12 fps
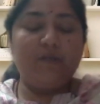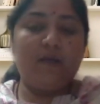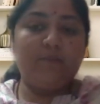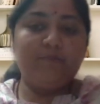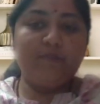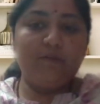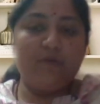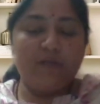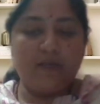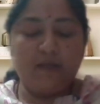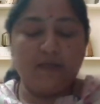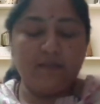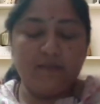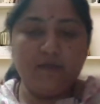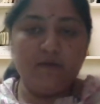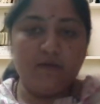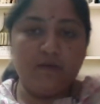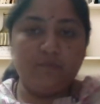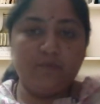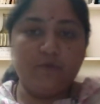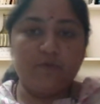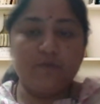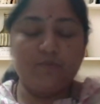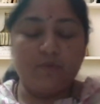And I think
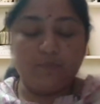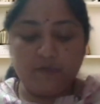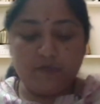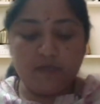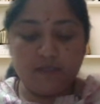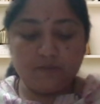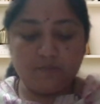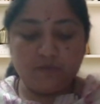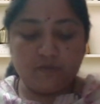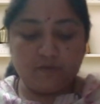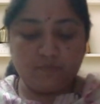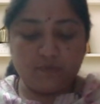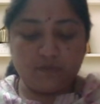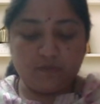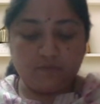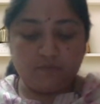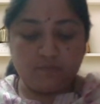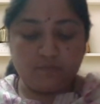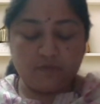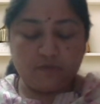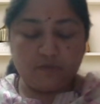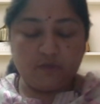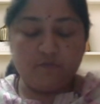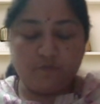Dr. Swapnil has
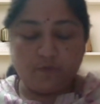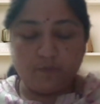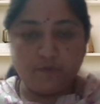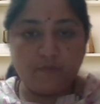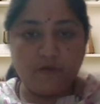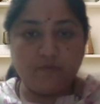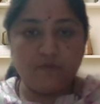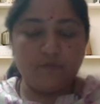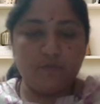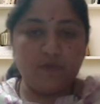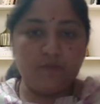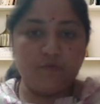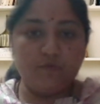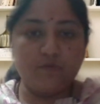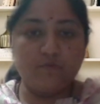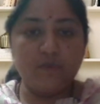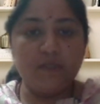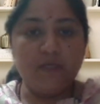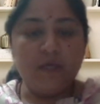informed about it very beautifully.